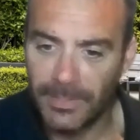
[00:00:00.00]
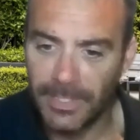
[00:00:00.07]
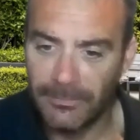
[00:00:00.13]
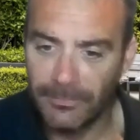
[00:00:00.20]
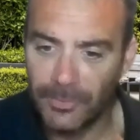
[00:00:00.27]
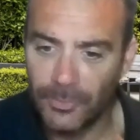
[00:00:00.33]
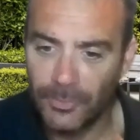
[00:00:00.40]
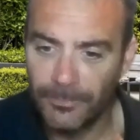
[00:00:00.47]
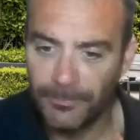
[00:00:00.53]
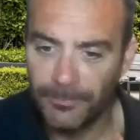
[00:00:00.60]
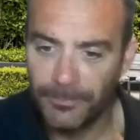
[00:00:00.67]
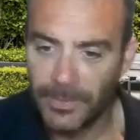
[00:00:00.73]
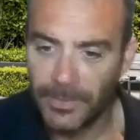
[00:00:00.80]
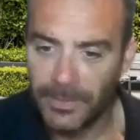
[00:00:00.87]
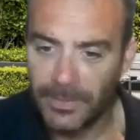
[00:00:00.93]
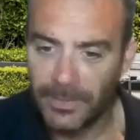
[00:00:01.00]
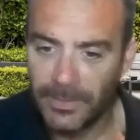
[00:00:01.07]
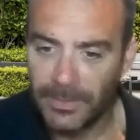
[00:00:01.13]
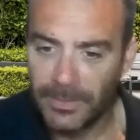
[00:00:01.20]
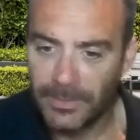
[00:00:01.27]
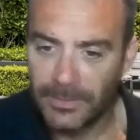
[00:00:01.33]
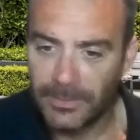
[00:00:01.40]
have to.
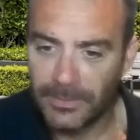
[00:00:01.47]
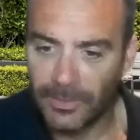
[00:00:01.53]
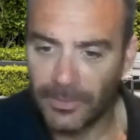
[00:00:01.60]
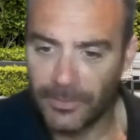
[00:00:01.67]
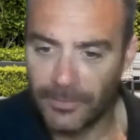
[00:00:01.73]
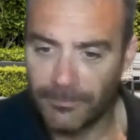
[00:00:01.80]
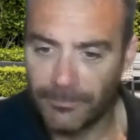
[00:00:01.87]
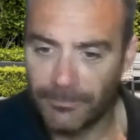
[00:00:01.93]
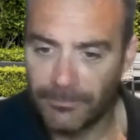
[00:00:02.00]
So